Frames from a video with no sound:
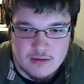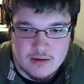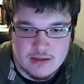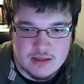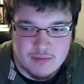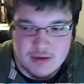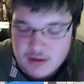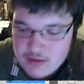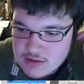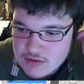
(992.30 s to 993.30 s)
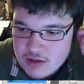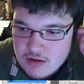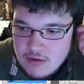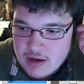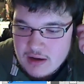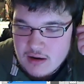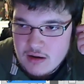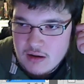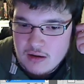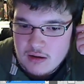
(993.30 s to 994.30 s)
Is this the pillows? It's really quiet.
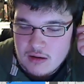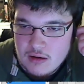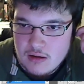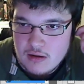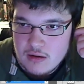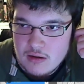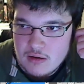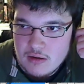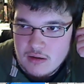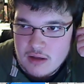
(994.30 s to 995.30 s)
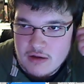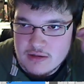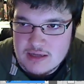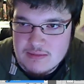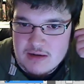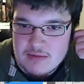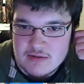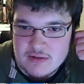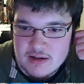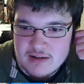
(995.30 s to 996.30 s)
Oh, it's because my earbuds
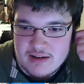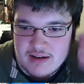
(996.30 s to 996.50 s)
fell out.